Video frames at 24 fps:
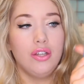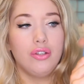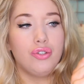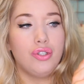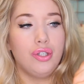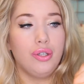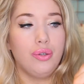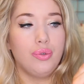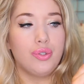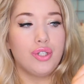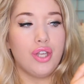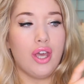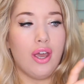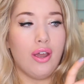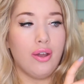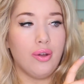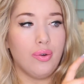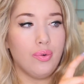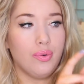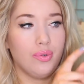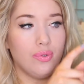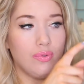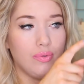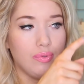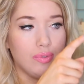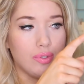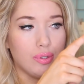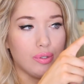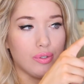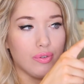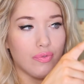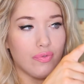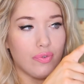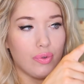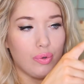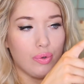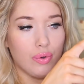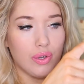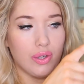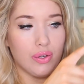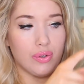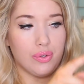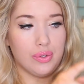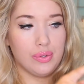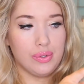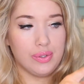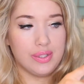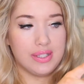two-tone sort of
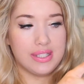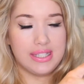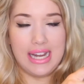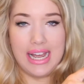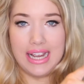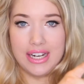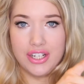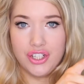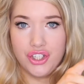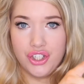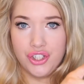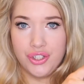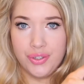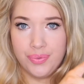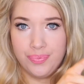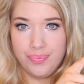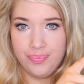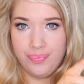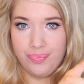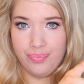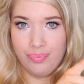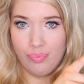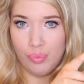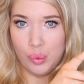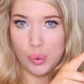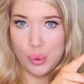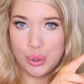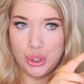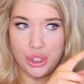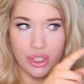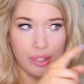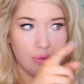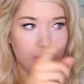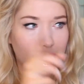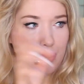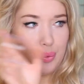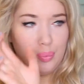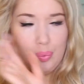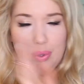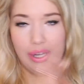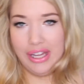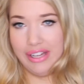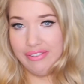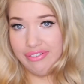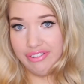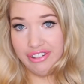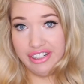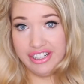oil slash water or
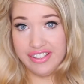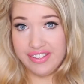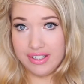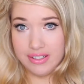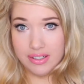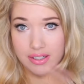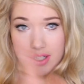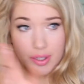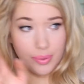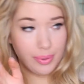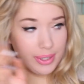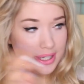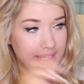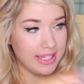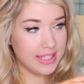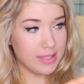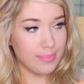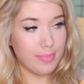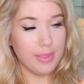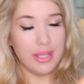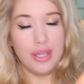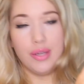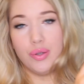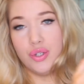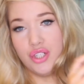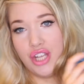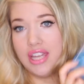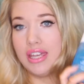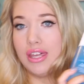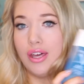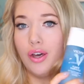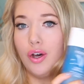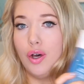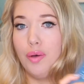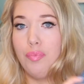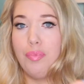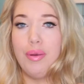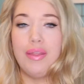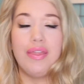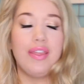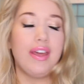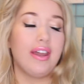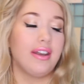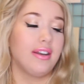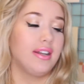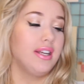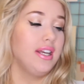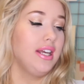whatever it is, I don't know what it is, but you shake it up and
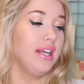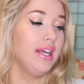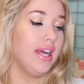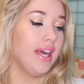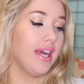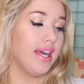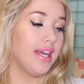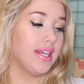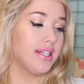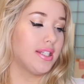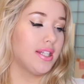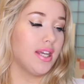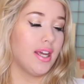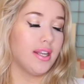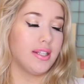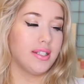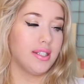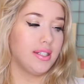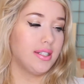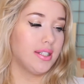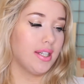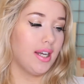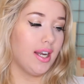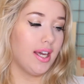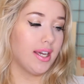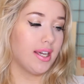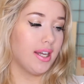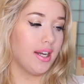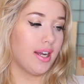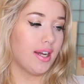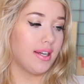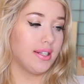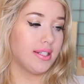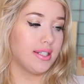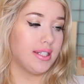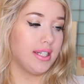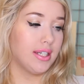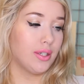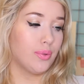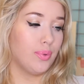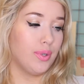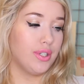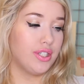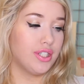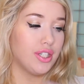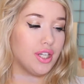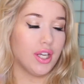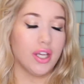then it turns into like a nice
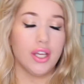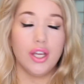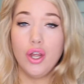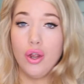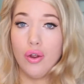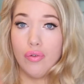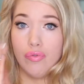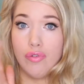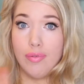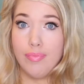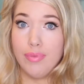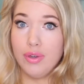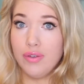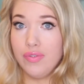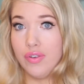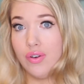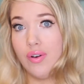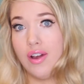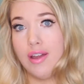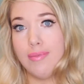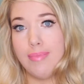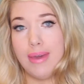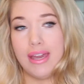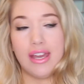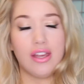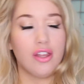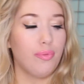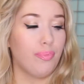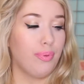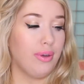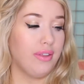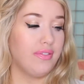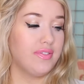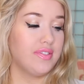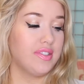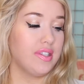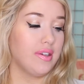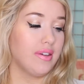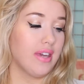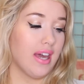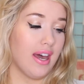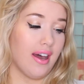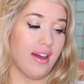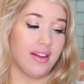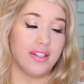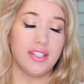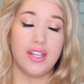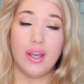liquid to remove your eye makeup with. So
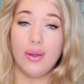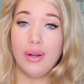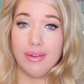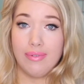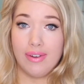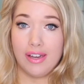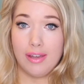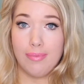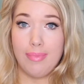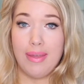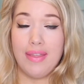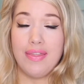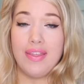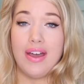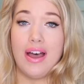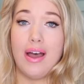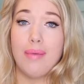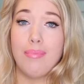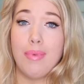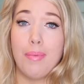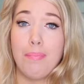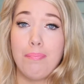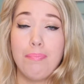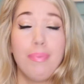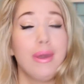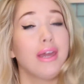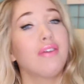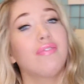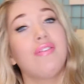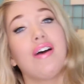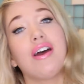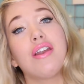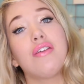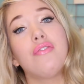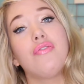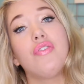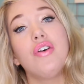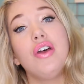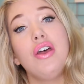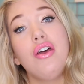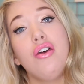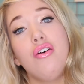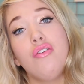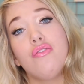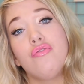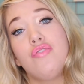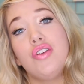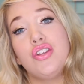yeah, I totally recommend that. I'm a big fan of
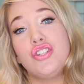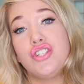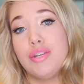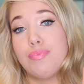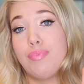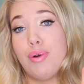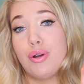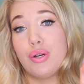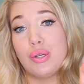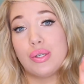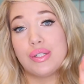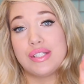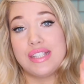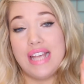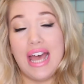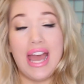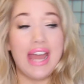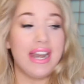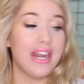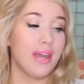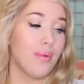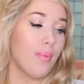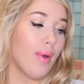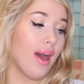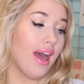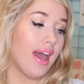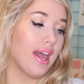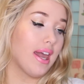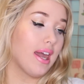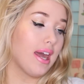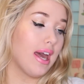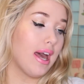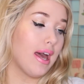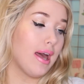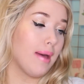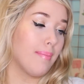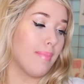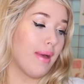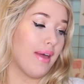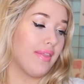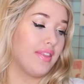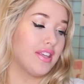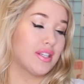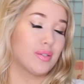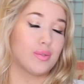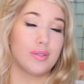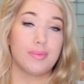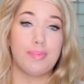Vichy products anyway, and
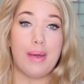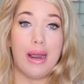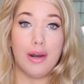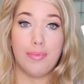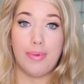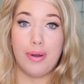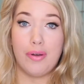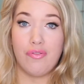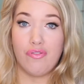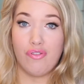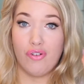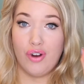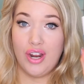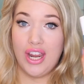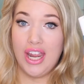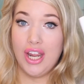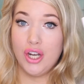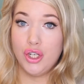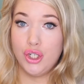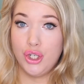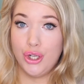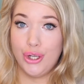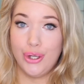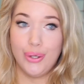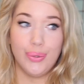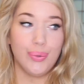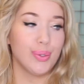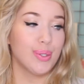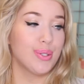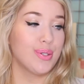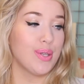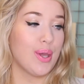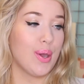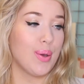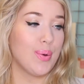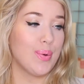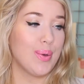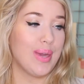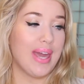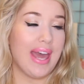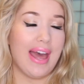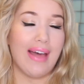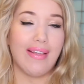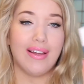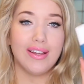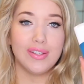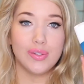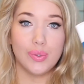this one's paraben free too, so
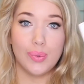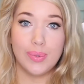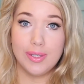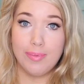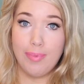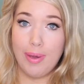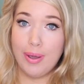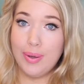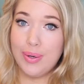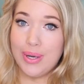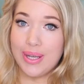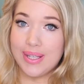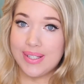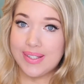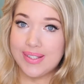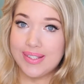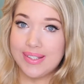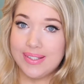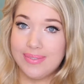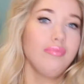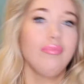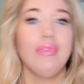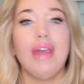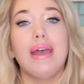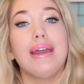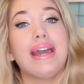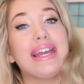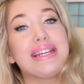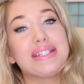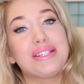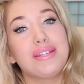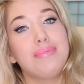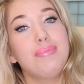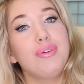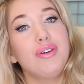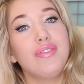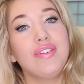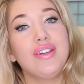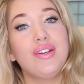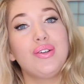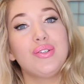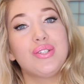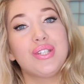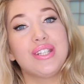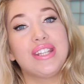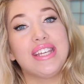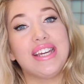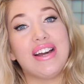yeah, that's always a bonus. Okay, so moving on
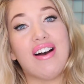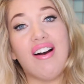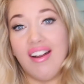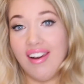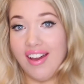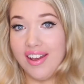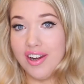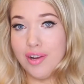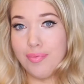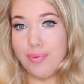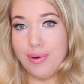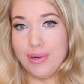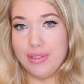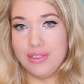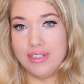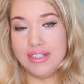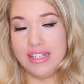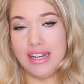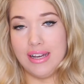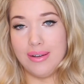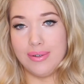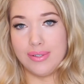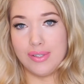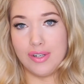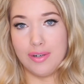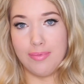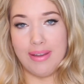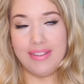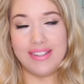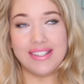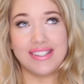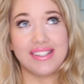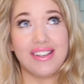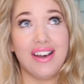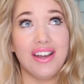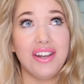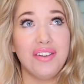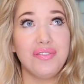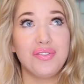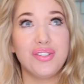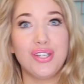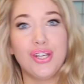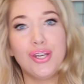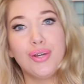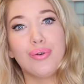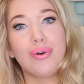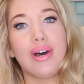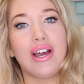to the eyeliner product that I was on about. There's kind of
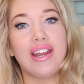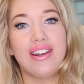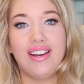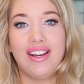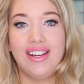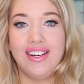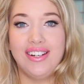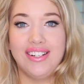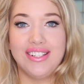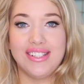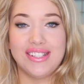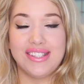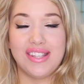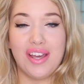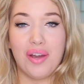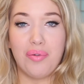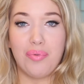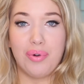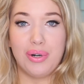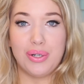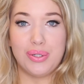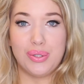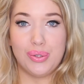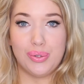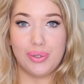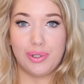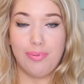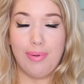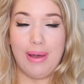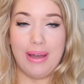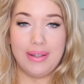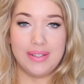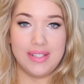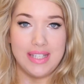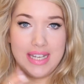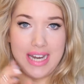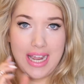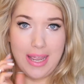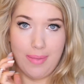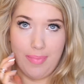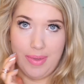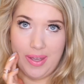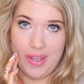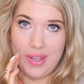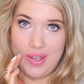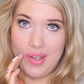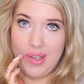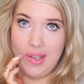two eyeliners that I want to talk about today
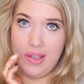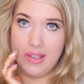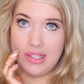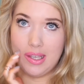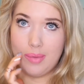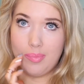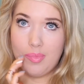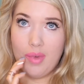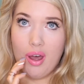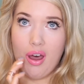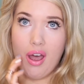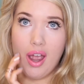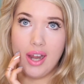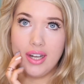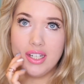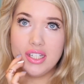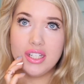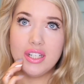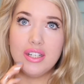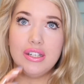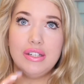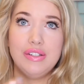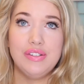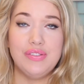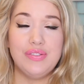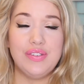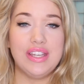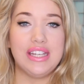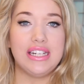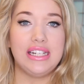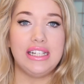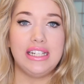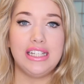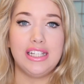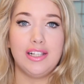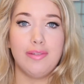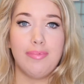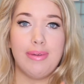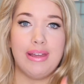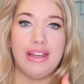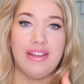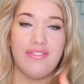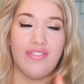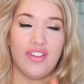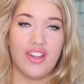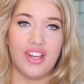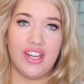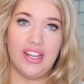because I'm kind of in a little bit
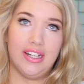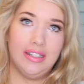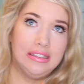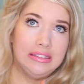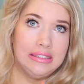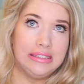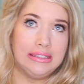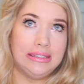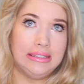of a,